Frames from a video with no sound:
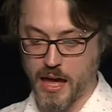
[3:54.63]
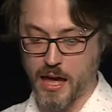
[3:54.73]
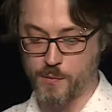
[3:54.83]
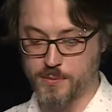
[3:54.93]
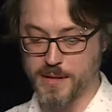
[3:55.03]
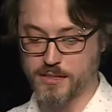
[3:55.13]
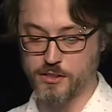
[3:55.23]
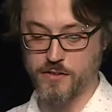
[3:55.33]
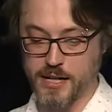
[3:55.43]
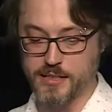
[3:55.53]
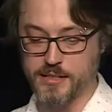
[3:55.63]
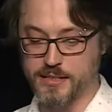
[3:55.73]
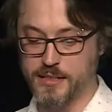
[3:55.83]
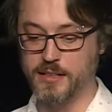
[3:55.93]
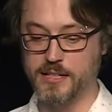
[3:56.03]
which makes extracting a
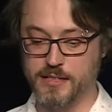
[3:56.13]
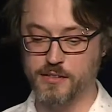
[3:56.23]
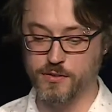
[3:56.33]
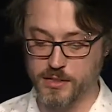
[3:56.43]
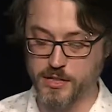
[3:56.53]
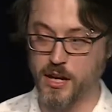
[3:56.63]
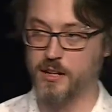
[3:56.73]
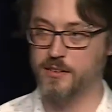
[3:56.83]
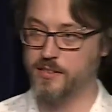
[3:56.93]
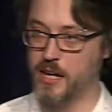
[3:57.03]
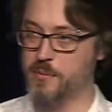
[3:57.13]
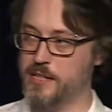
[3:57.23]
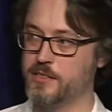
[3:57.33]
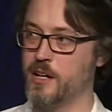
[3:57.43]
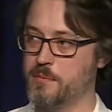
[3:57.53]
single entity from the
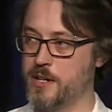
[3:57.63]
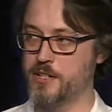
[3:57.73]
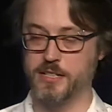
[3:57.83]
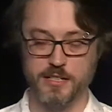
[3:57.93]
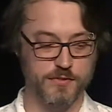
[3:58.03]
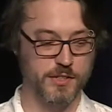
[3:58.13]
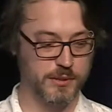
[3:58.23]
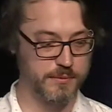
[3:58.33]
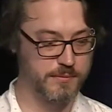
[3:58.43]
database nightmarishly difficult.